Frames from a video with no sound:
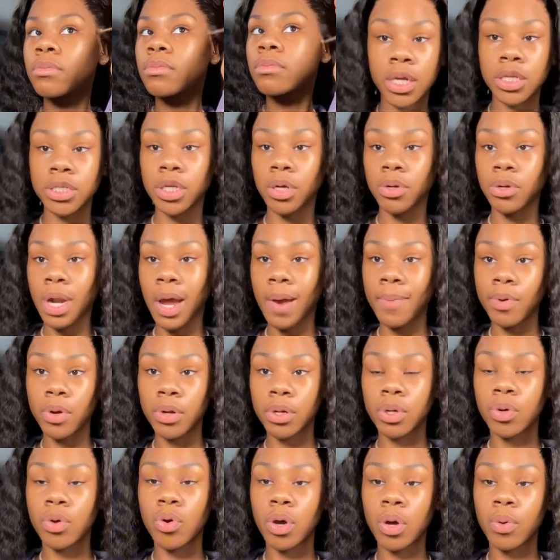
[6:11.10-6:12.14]
So now we're going
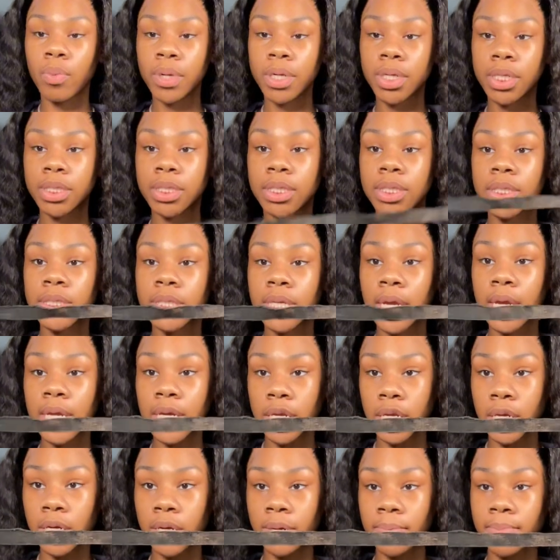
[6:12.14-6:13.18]
to go in with a
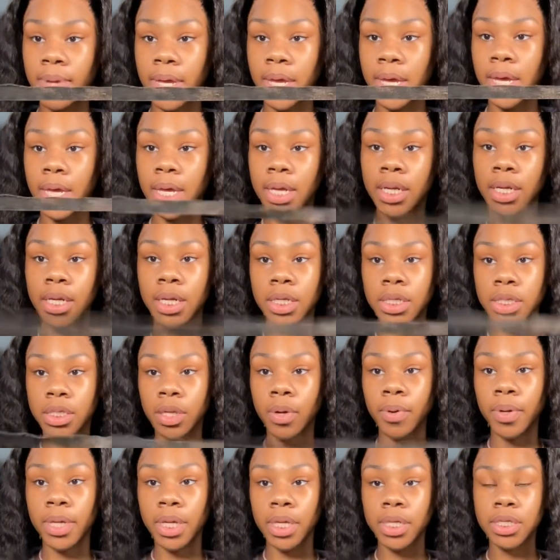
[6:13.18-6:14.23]
skinnier band
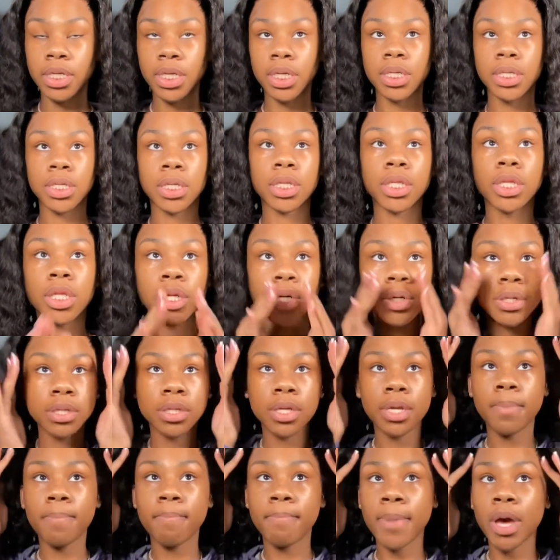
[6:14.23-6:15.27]
so it can just
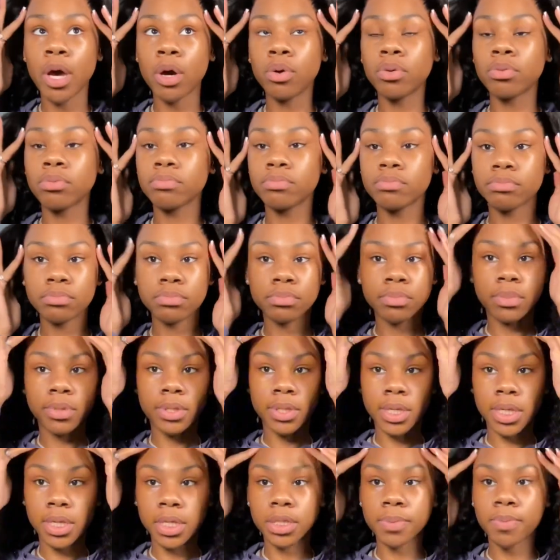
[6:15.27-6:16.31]
literally melt
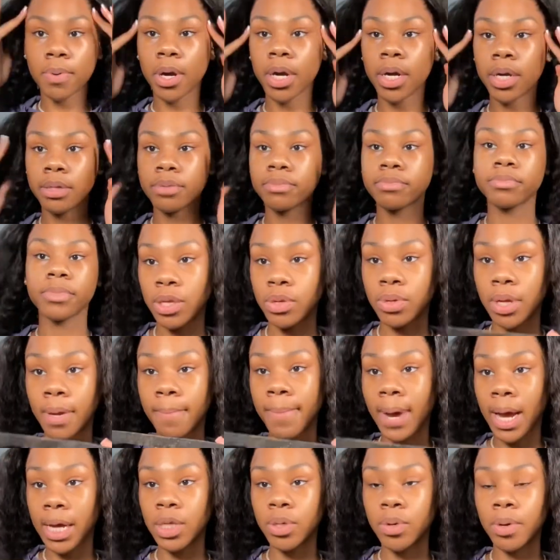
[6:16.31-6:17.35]
this part. You can
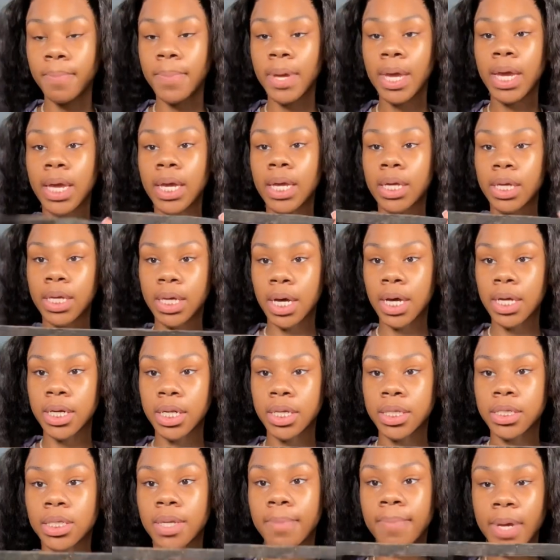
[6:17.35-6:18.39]
buy you a band and cut
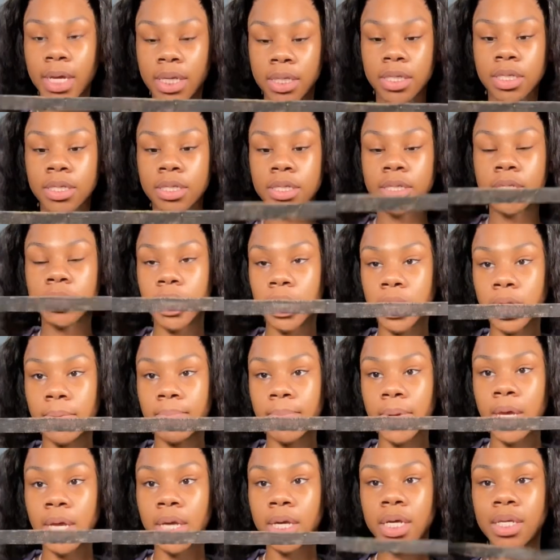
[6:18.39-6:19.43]
it to make this a skinny
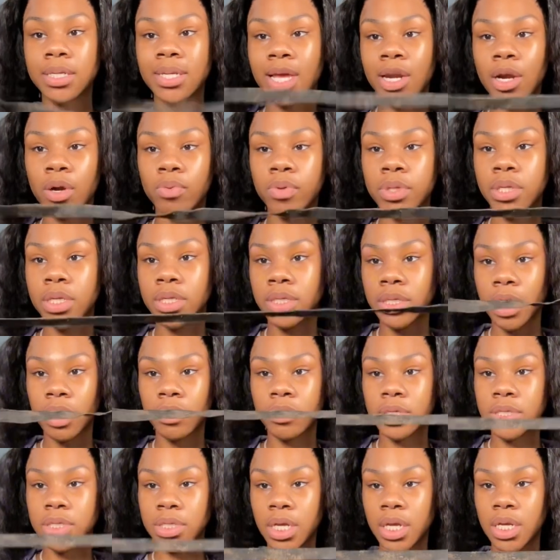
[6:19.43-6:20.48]
band because they don't really sell
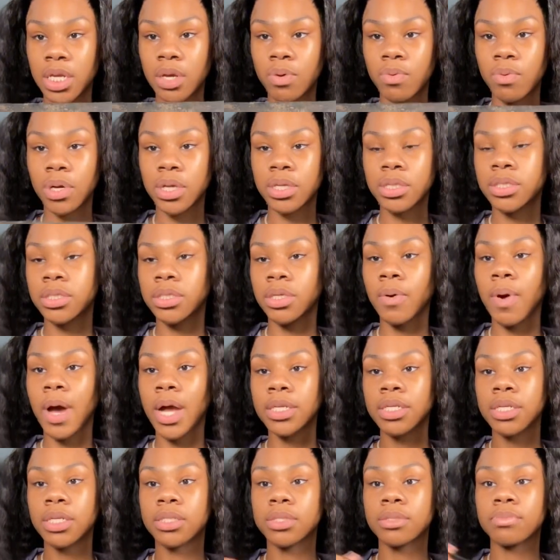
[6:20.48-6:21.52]
the skinny ones, so I
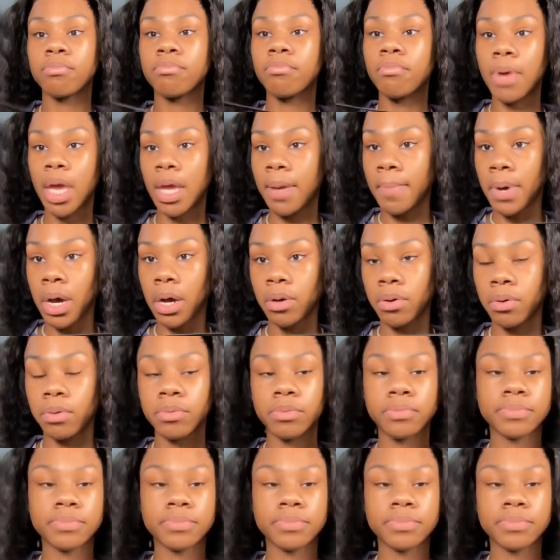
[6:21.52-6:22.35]
just made my own.